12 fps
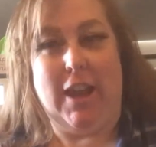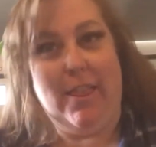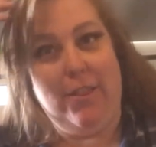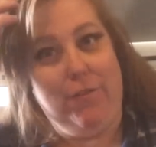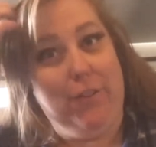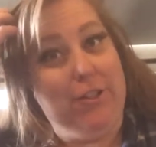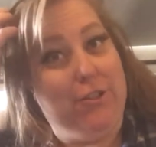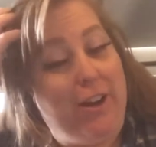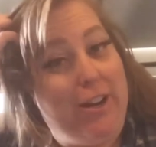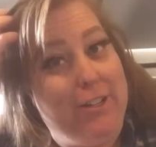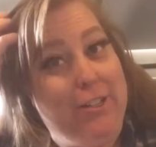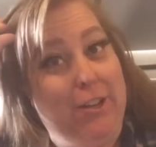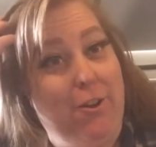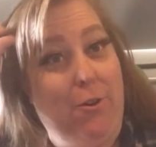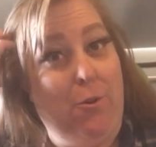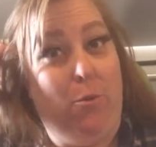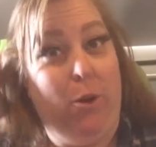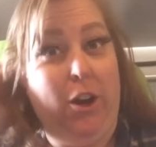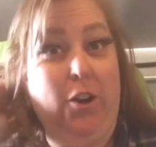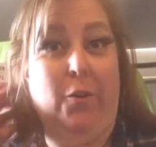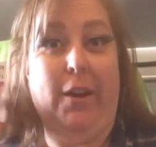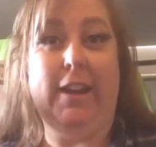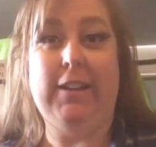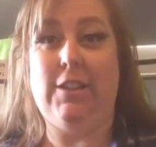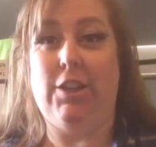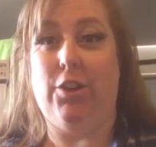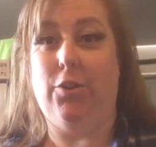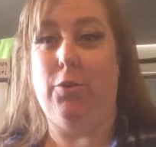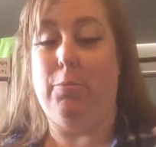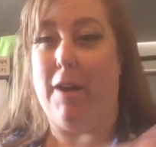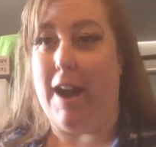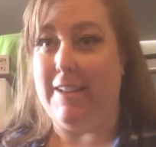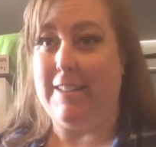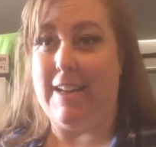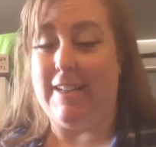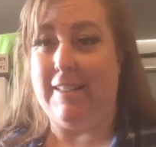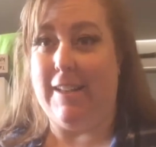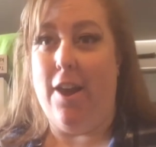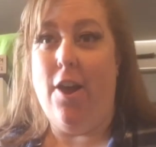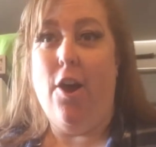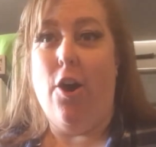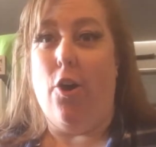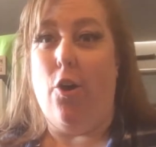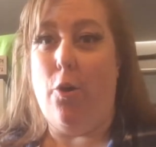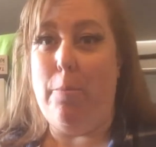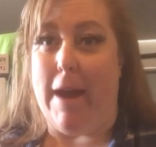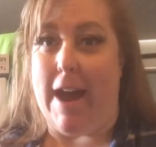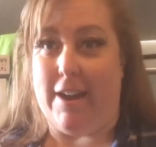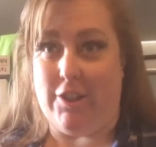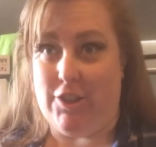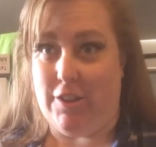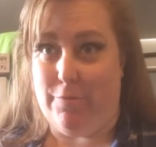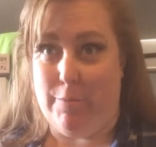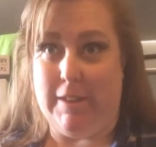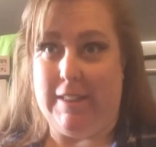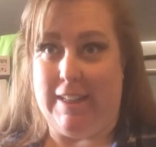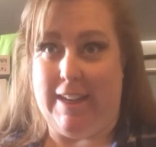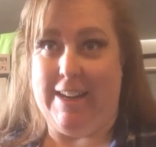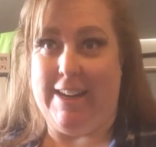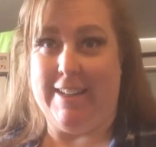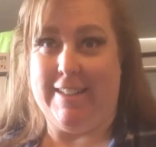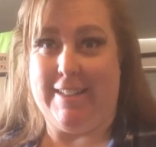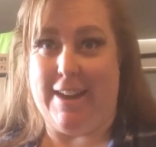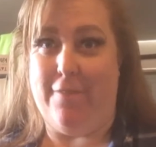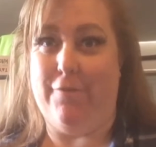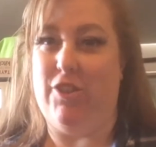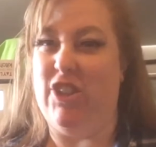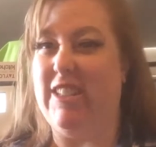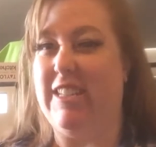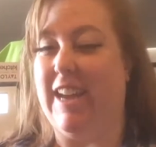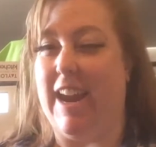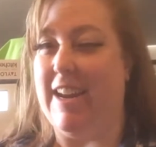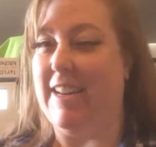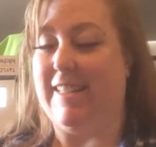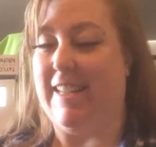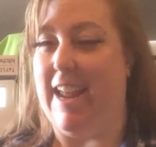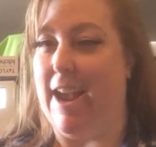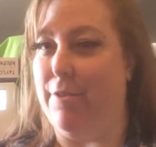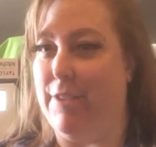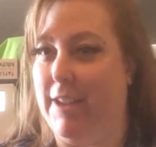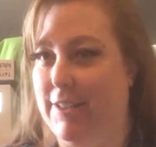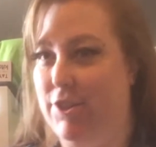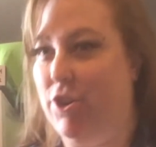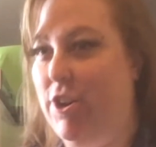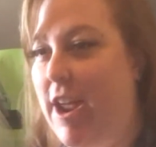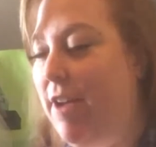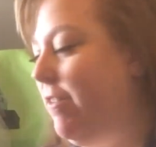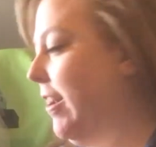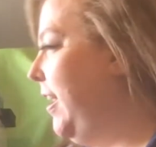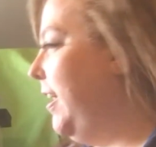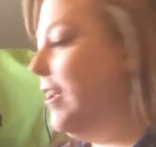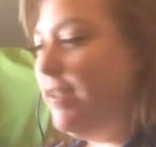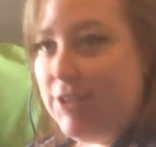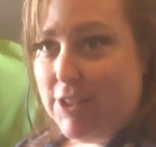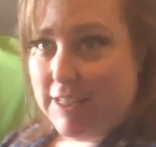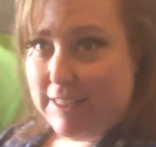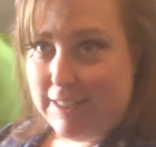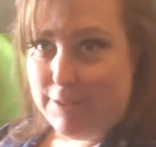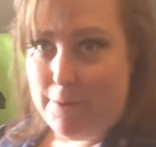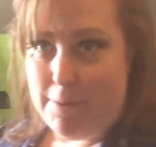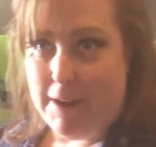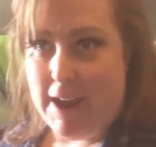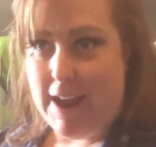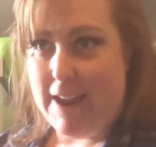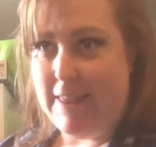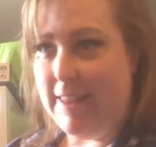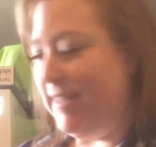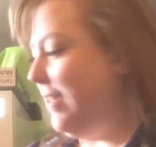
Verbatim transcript: in the freeze dryer. So we're going to process a whole batch of miscellaneous stuff just to kind of see how things turn out. So this is what we got in